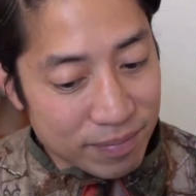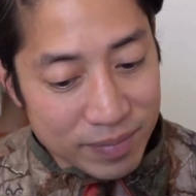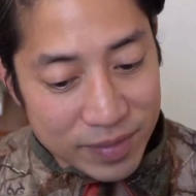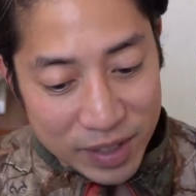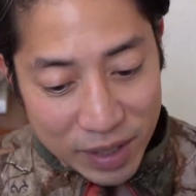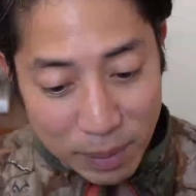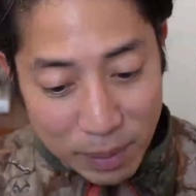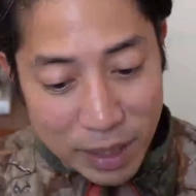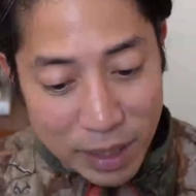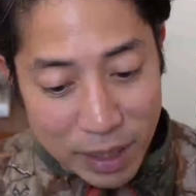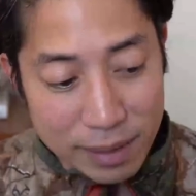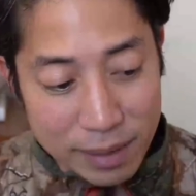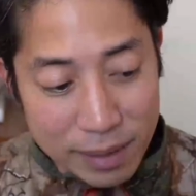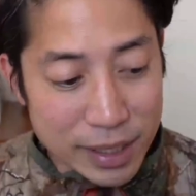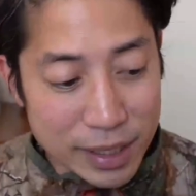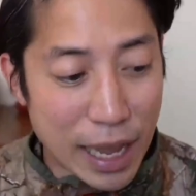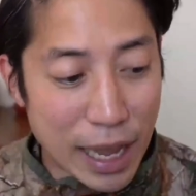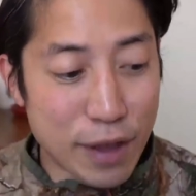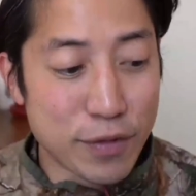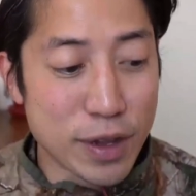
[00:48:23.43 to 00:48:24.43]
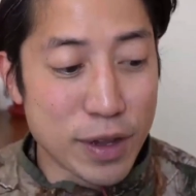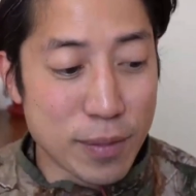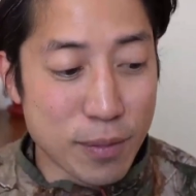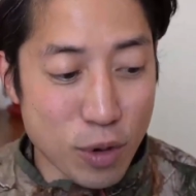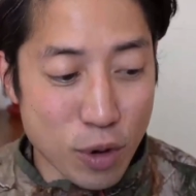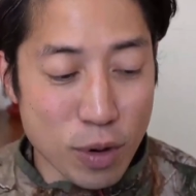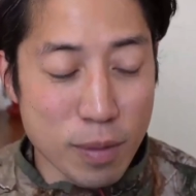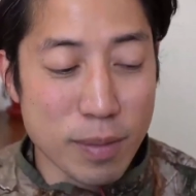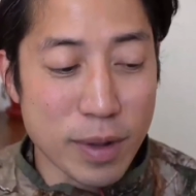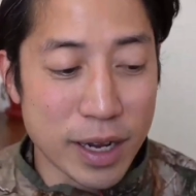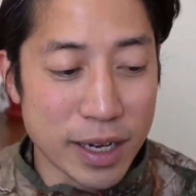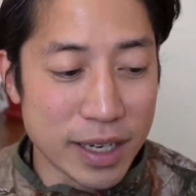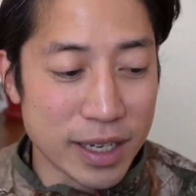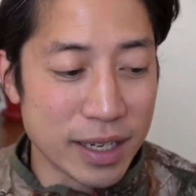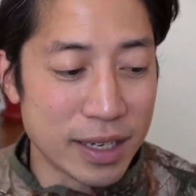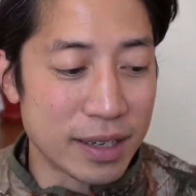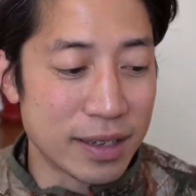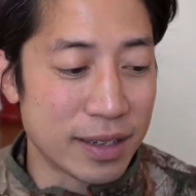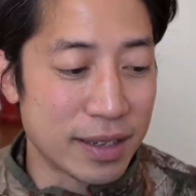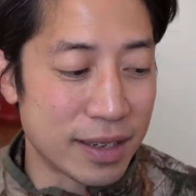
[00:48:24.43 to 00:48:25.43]
sometimes having more
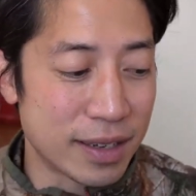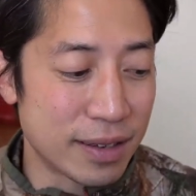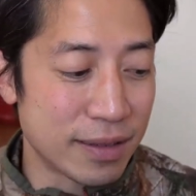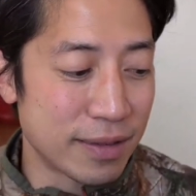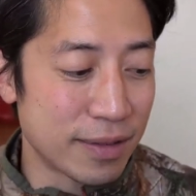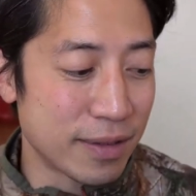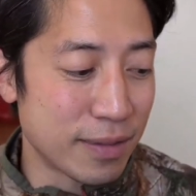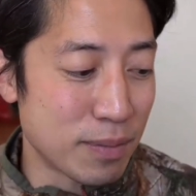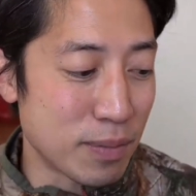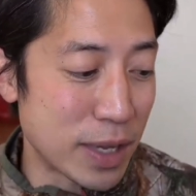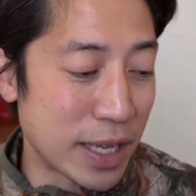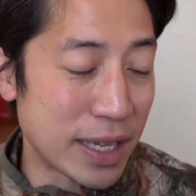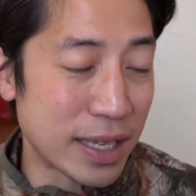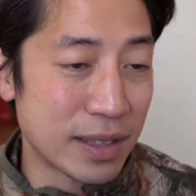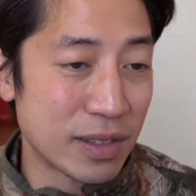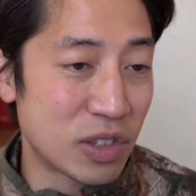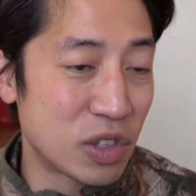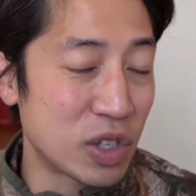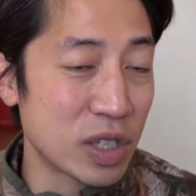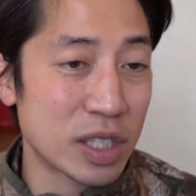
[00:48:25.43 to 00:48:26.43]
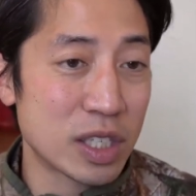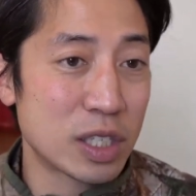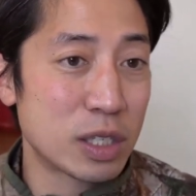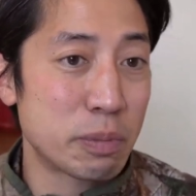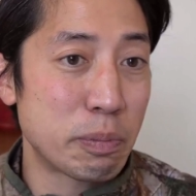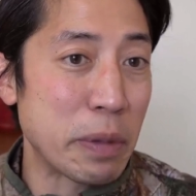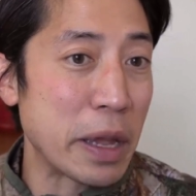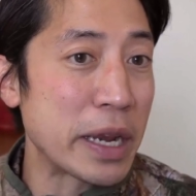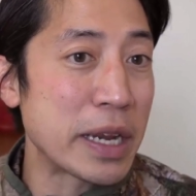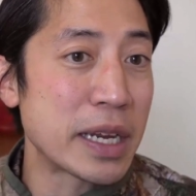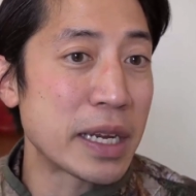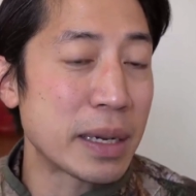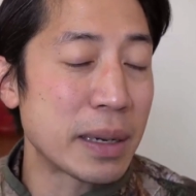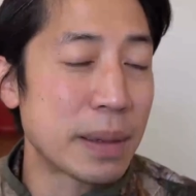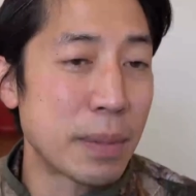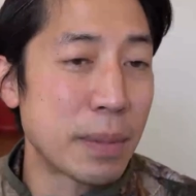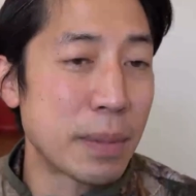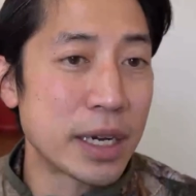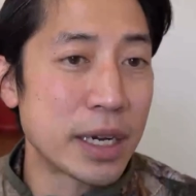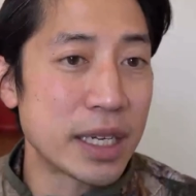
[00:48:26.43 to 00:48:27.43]
money means just
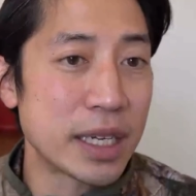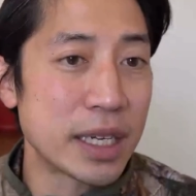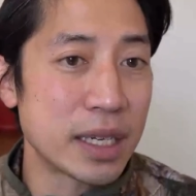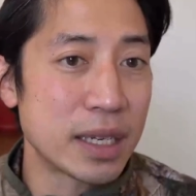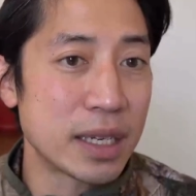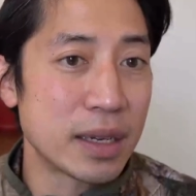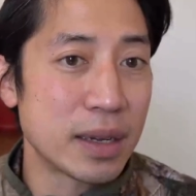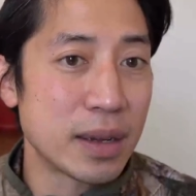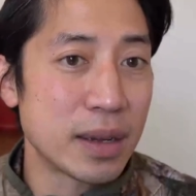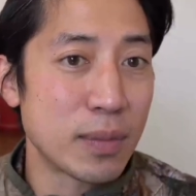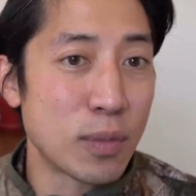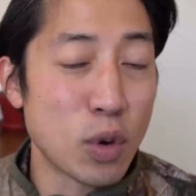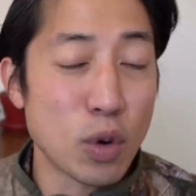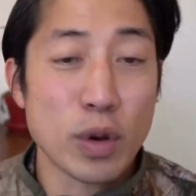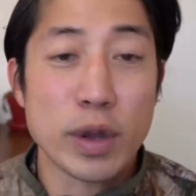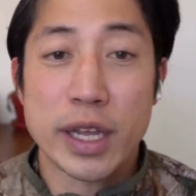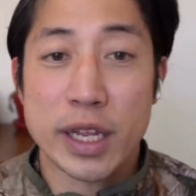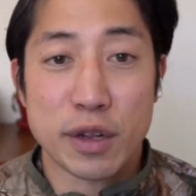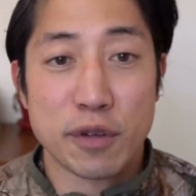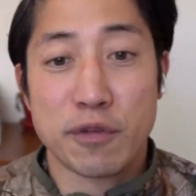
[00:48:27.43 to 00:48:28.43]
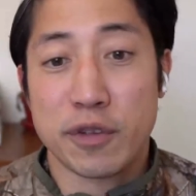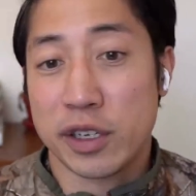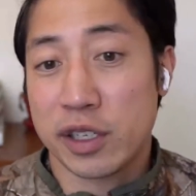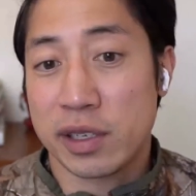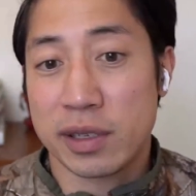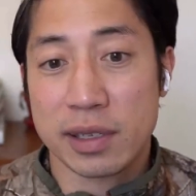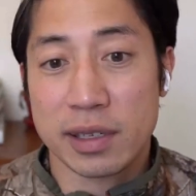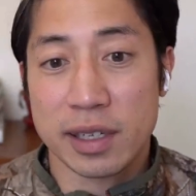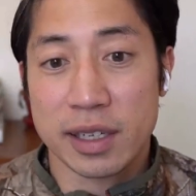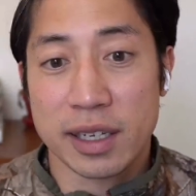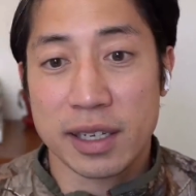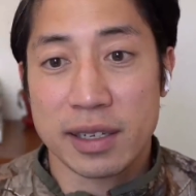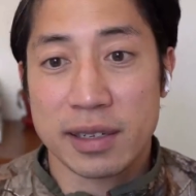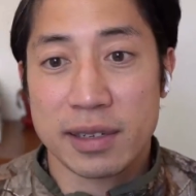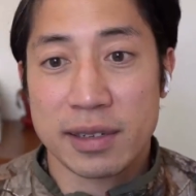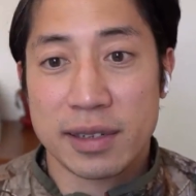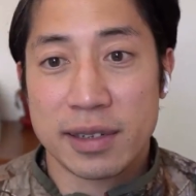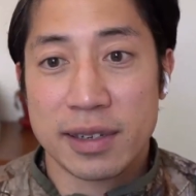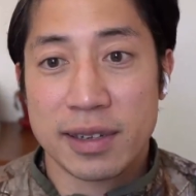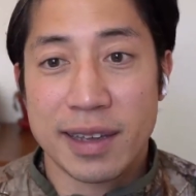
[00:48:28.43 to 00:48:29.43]
spending money more inefficiently.
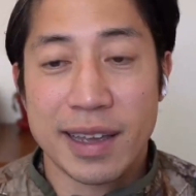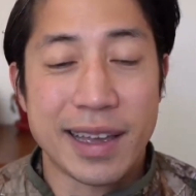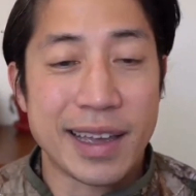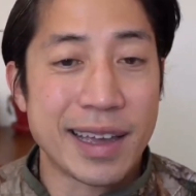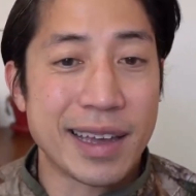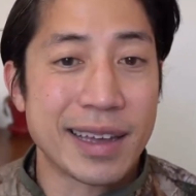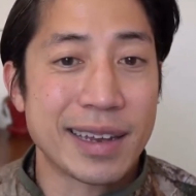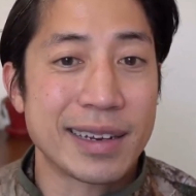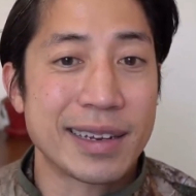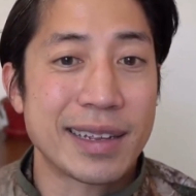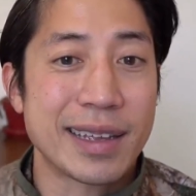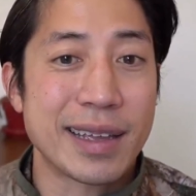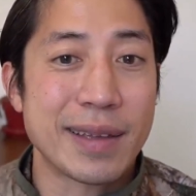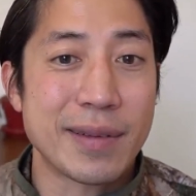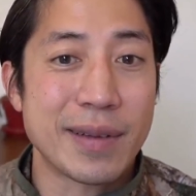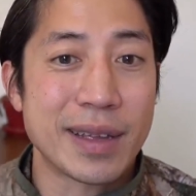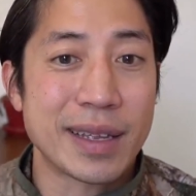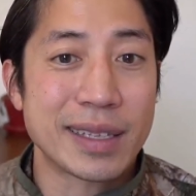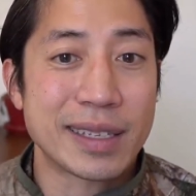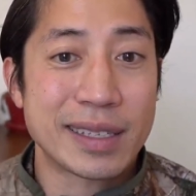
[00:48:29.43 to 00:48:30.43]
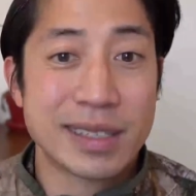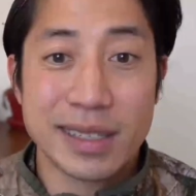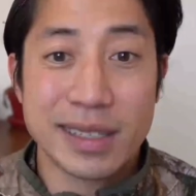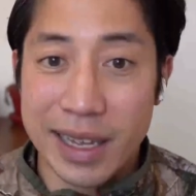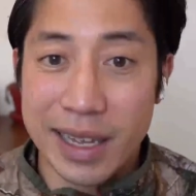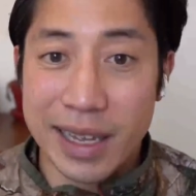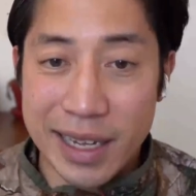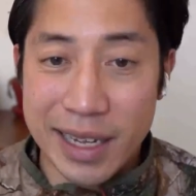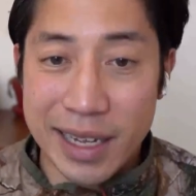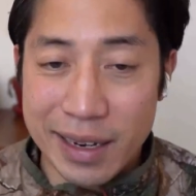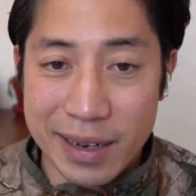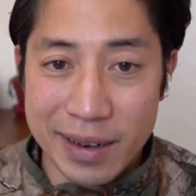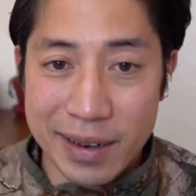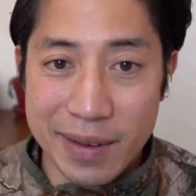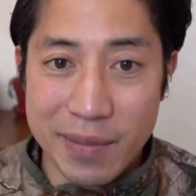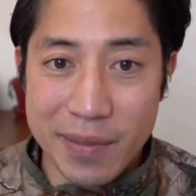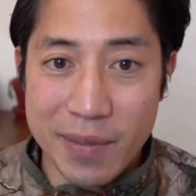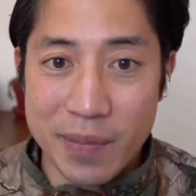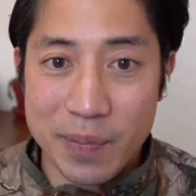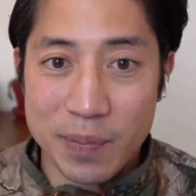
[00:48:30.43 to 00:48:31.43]
And it
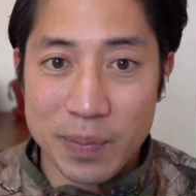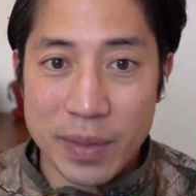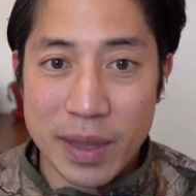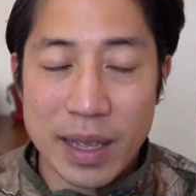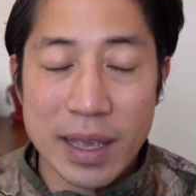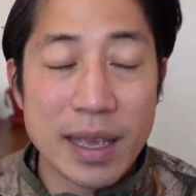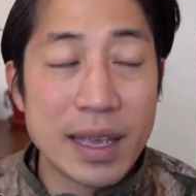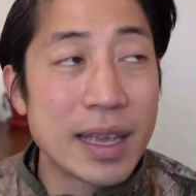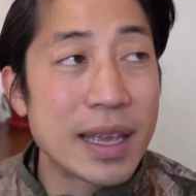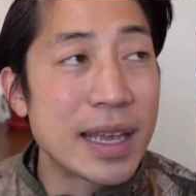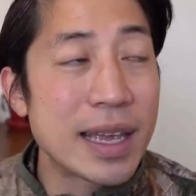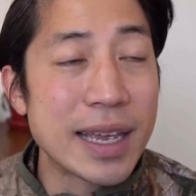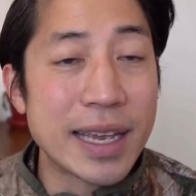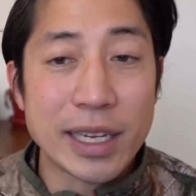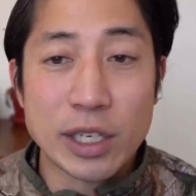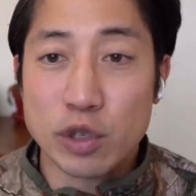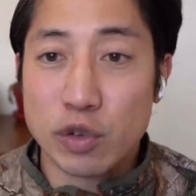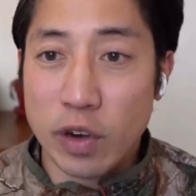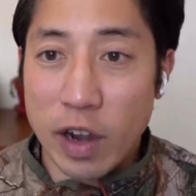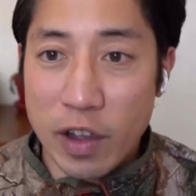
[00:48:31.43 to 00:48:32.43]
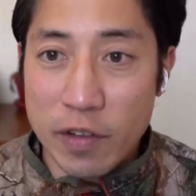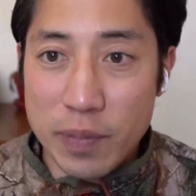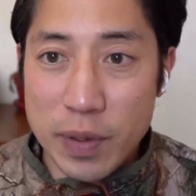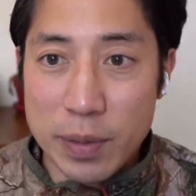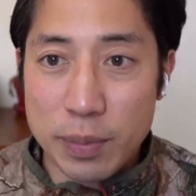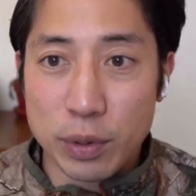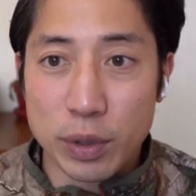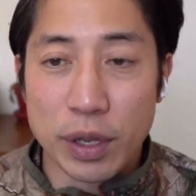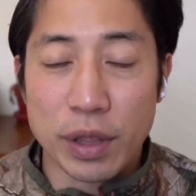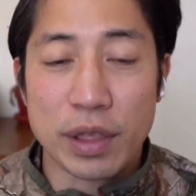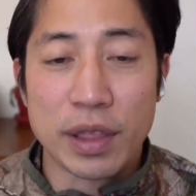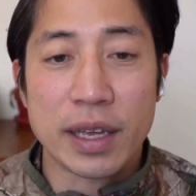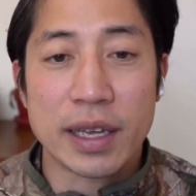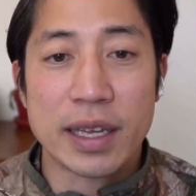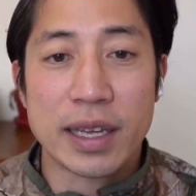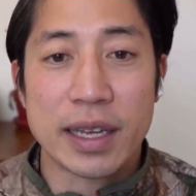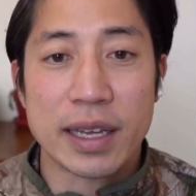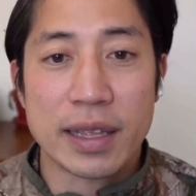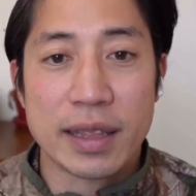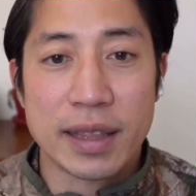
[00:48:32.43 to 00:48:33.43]
can drive people to
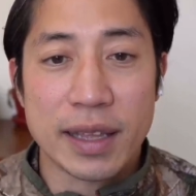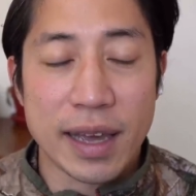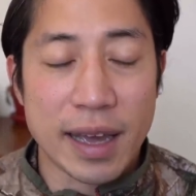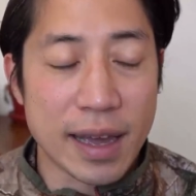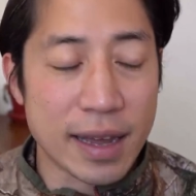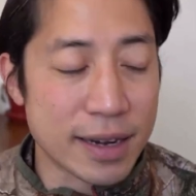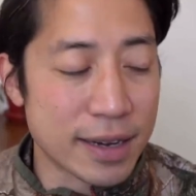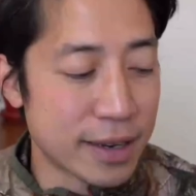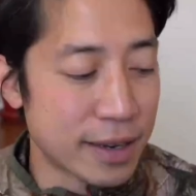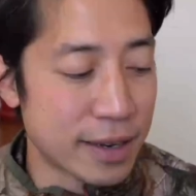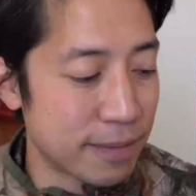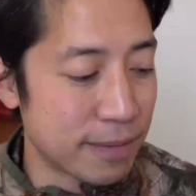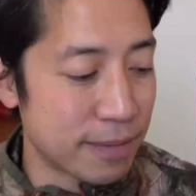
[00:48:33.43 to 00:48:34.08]
thinking that